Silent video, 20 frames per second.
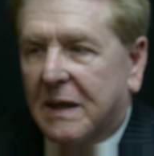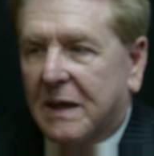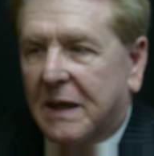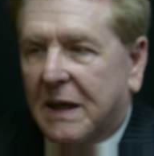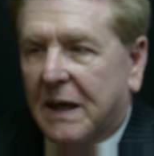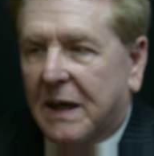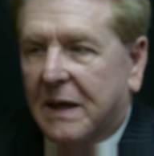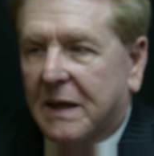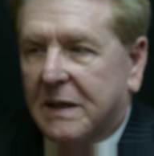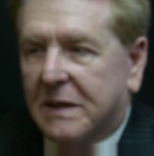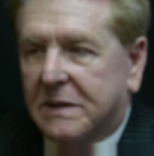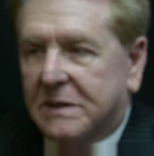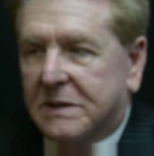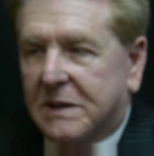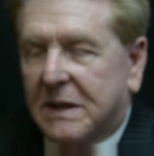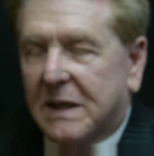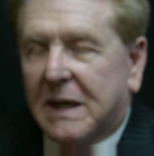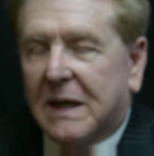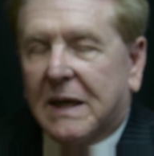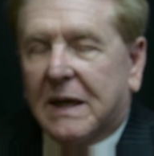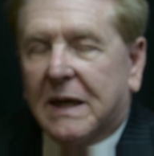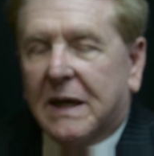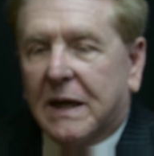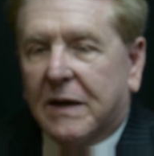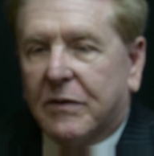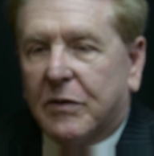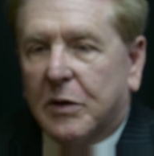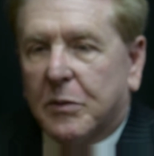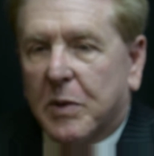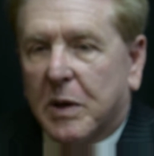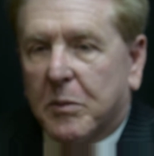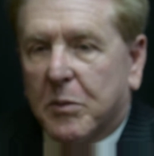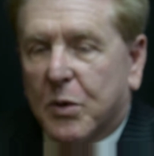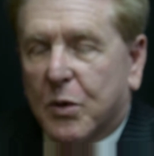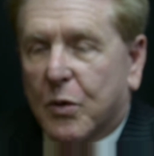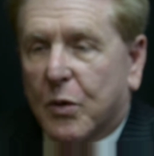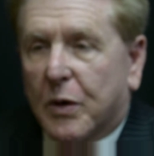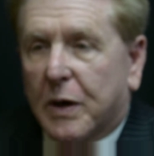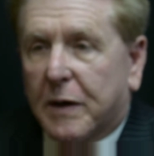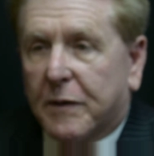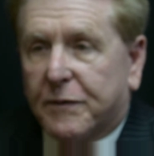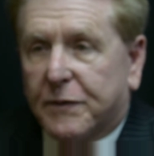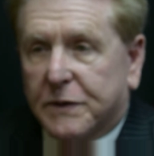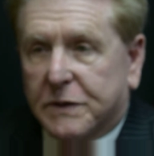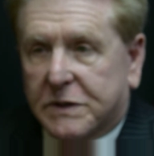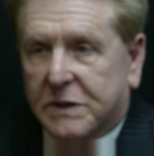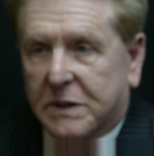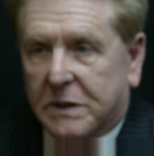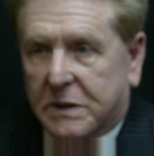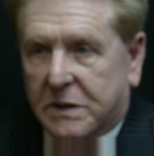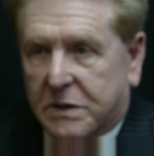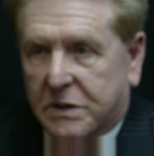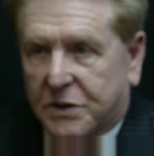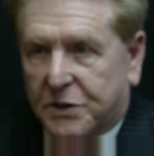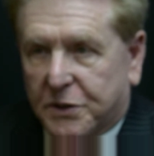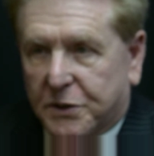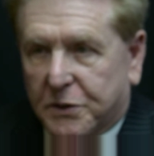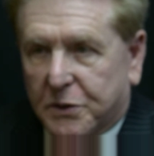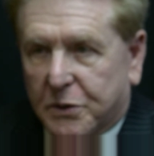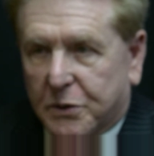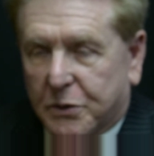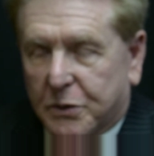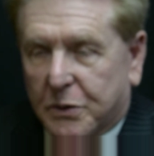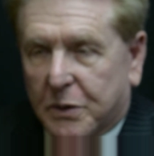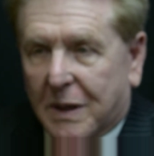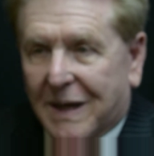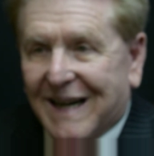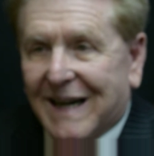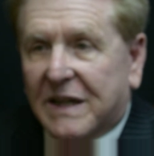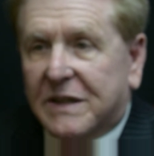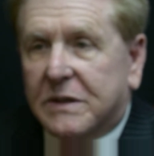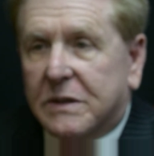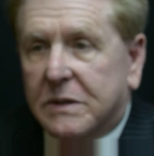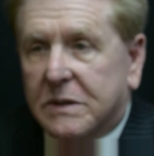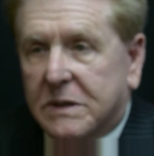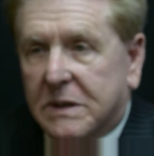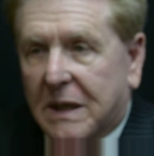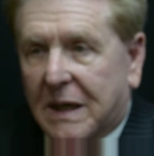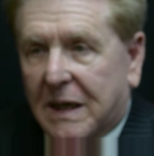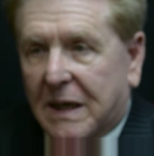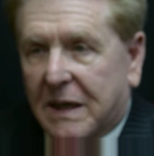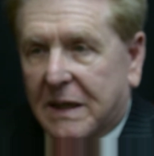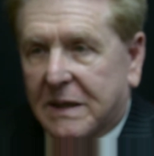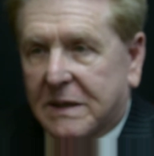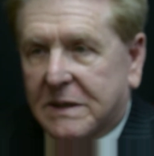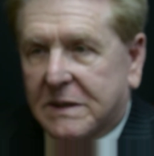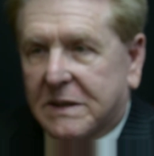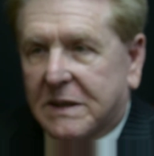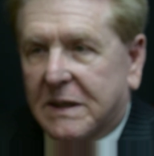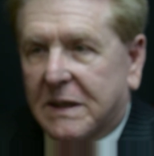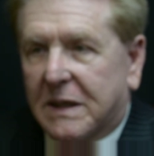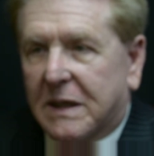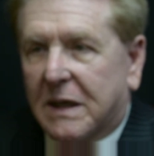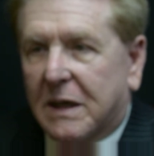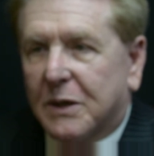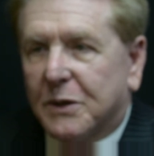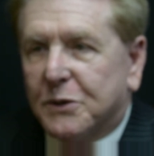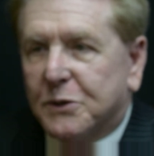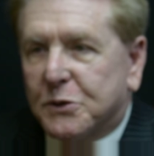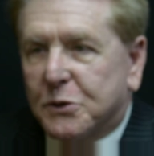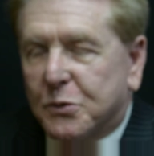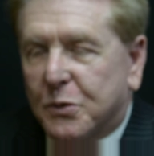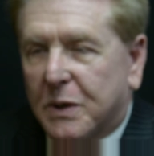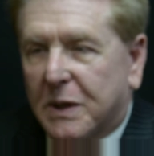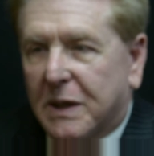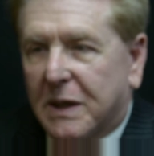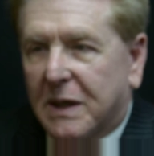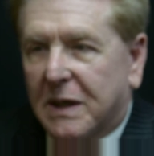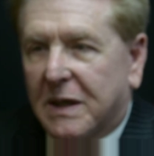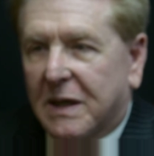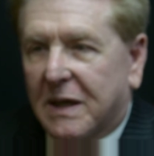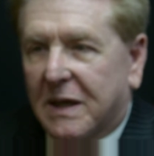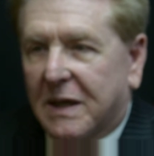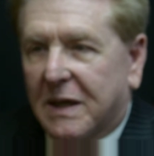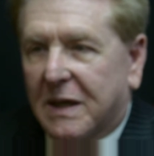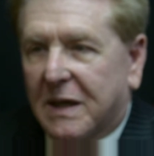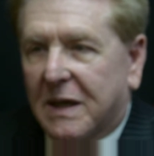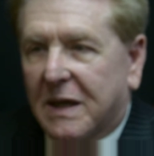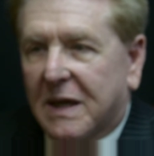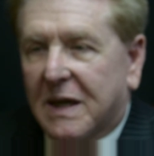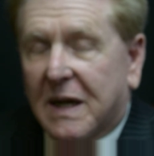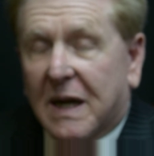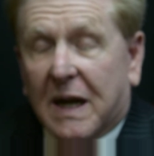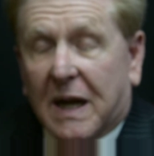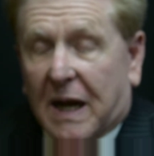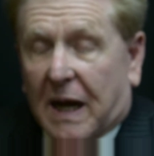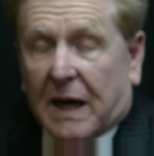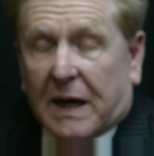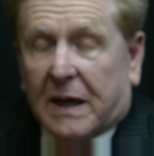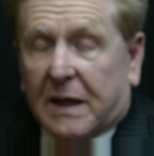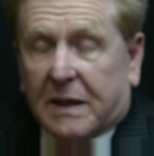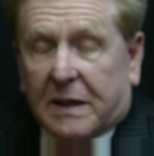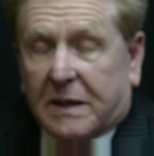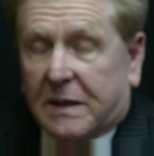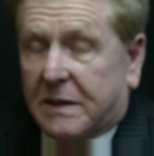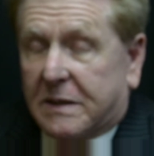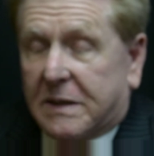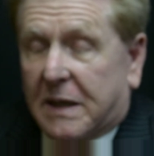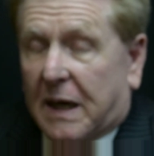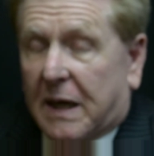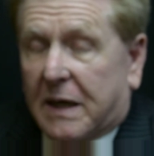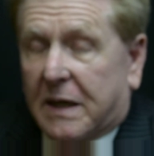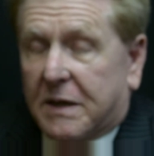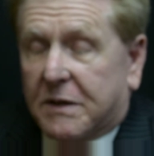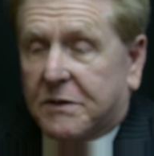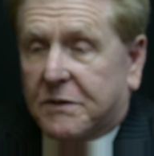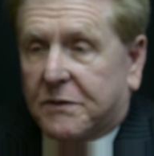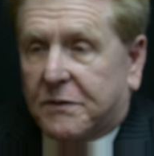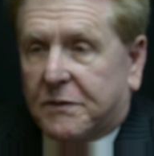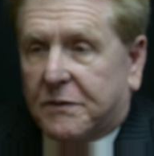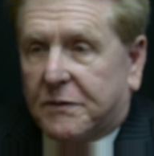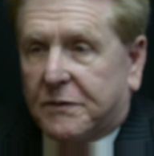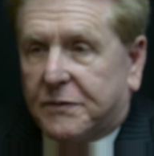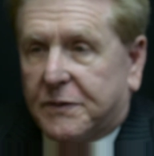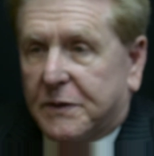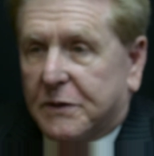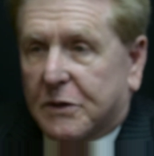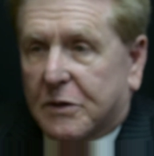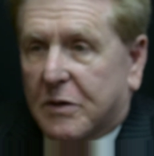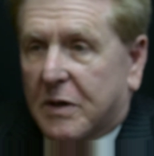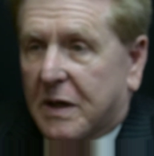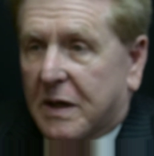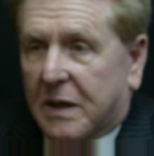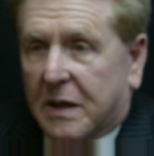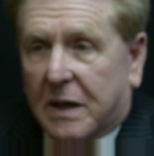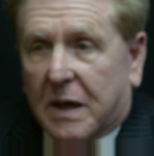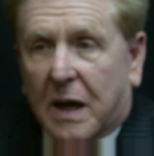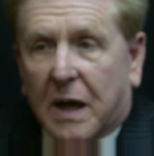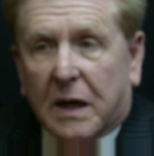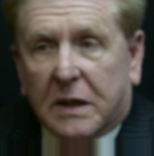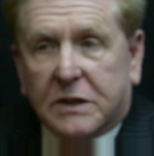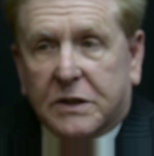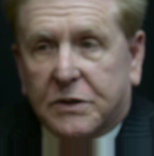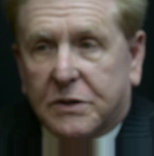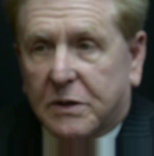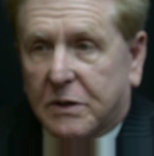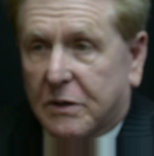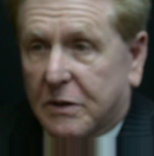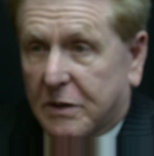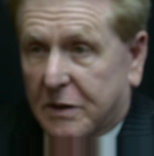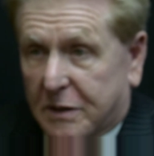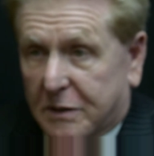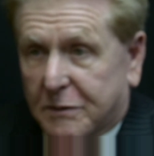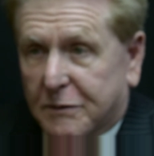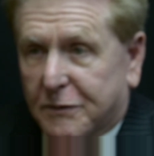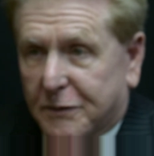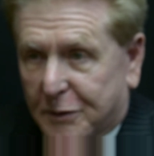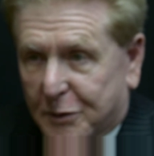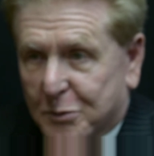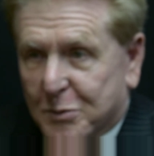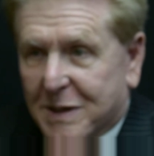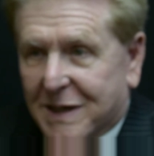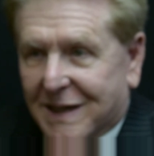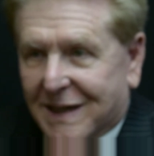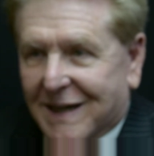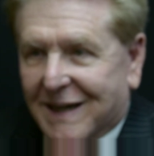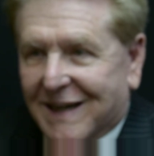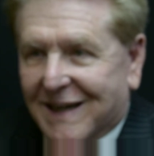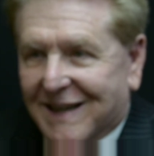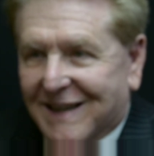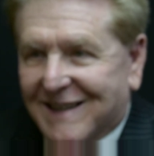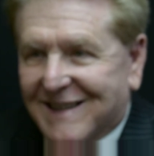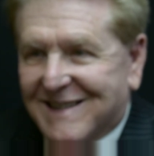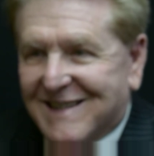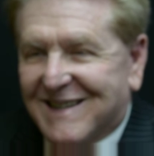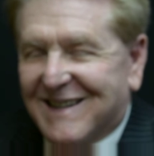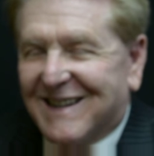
it has given me more emphasis to exercise and lose weight, and I just feel great, and I sure don't feel my age.